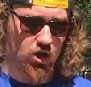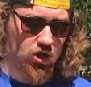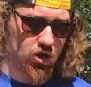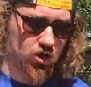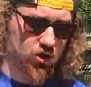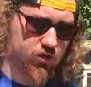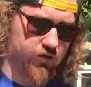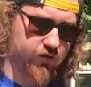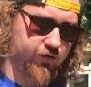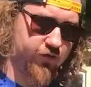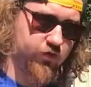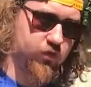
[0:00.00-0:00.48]

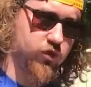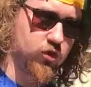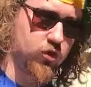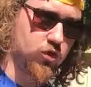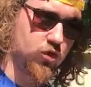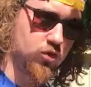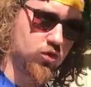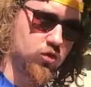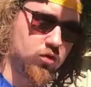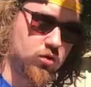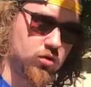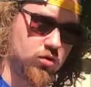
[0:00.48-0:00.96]
dart
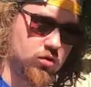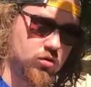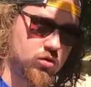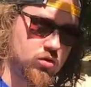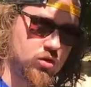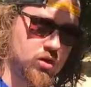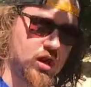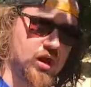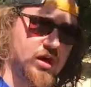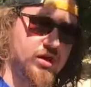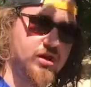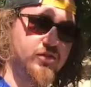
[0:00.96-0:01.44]
flew
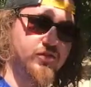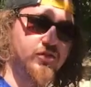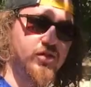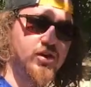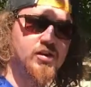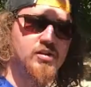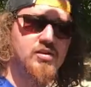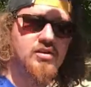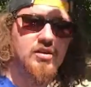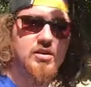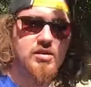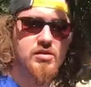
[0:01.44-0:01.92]
kind of
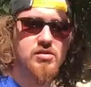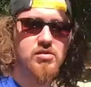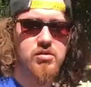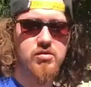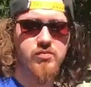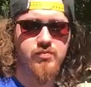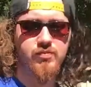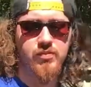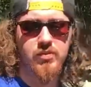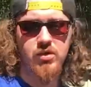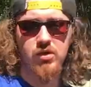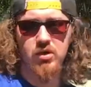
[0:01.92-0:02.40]
like this.
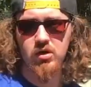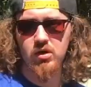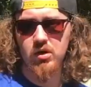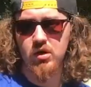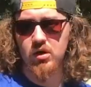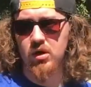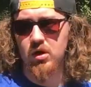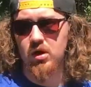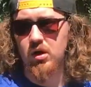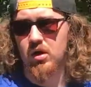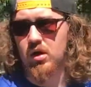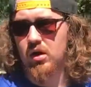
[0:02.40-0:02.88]

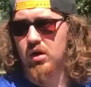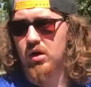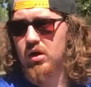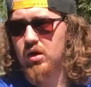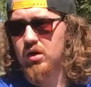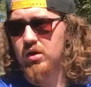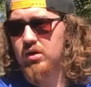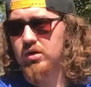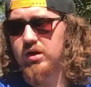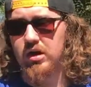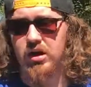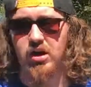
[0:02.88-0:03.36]

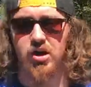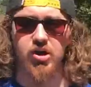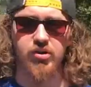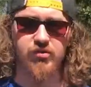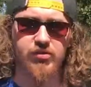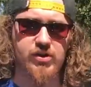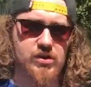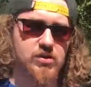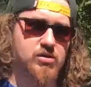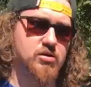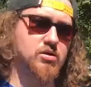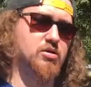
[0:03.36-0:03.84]
Now,
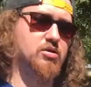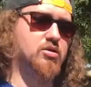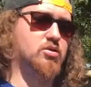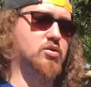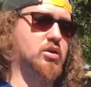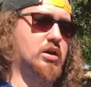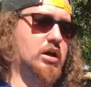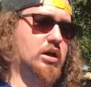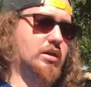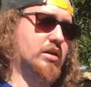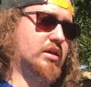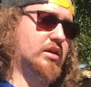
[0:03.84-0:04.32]
if I were to
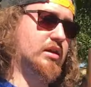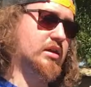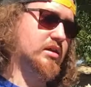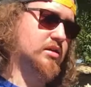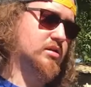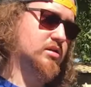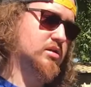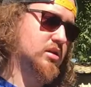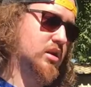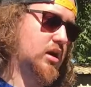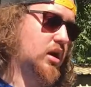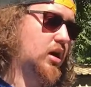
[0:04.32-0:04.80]
do it on the
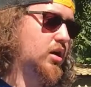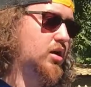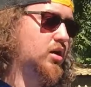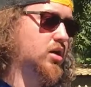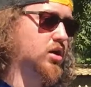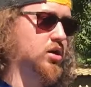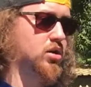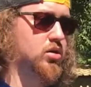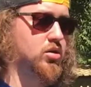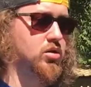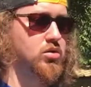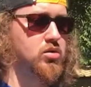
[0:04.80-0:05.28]
inside,
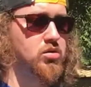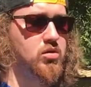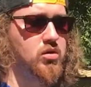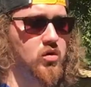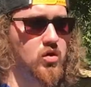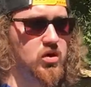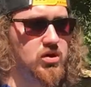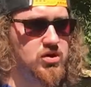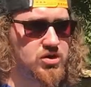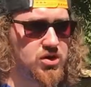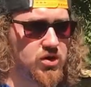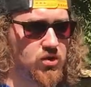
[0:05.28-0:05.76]

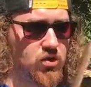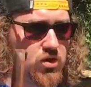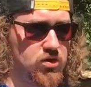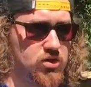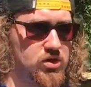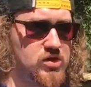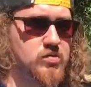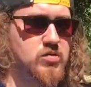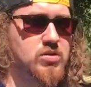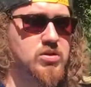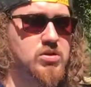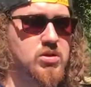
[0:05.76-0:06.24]
which I
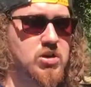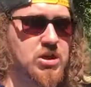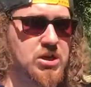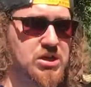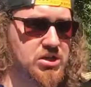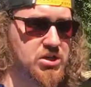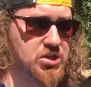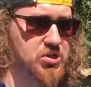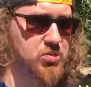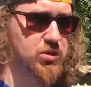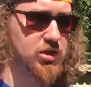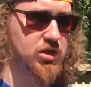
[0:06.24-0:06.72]
won't
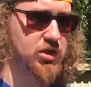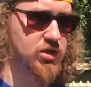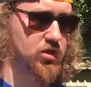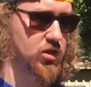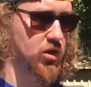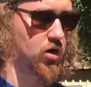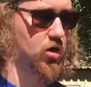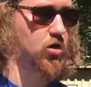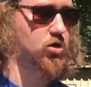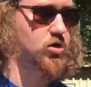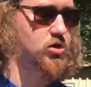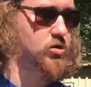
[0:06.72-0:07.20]
demonstrate just because
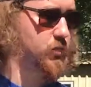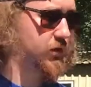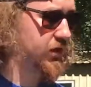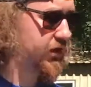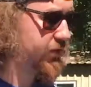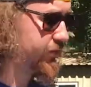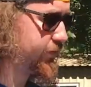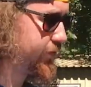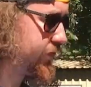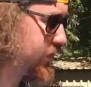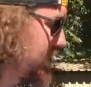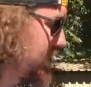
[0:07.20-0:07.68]
it hurts me,